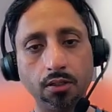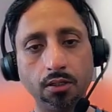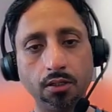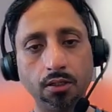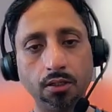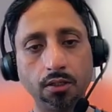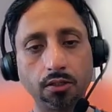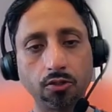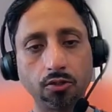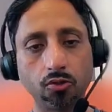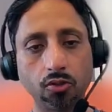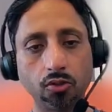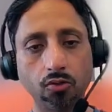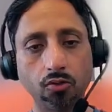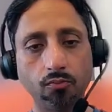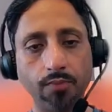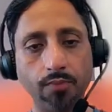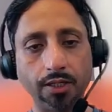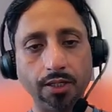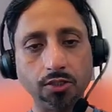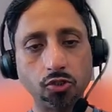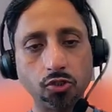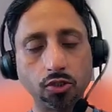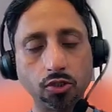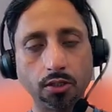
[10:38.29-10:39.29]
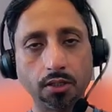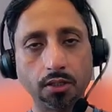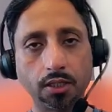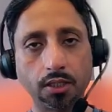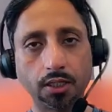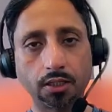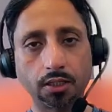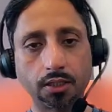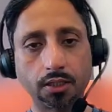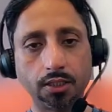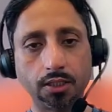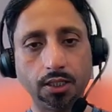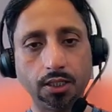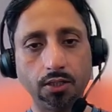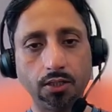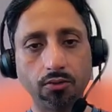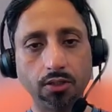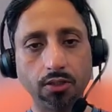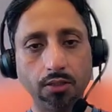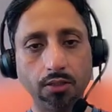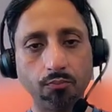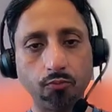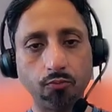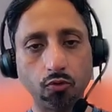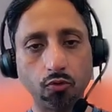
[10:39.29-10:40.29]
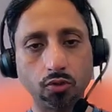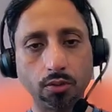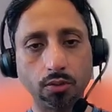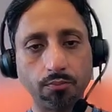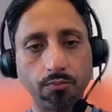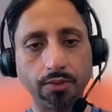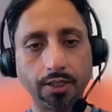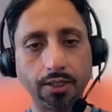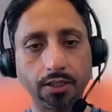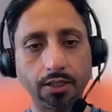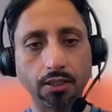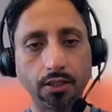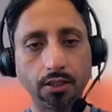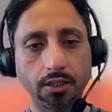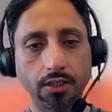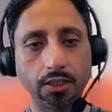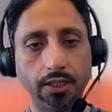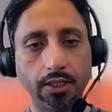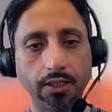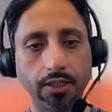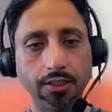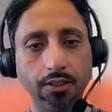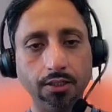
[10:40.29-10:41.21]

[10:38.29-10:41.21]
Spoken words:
So you mention 6,000, put a bracket sign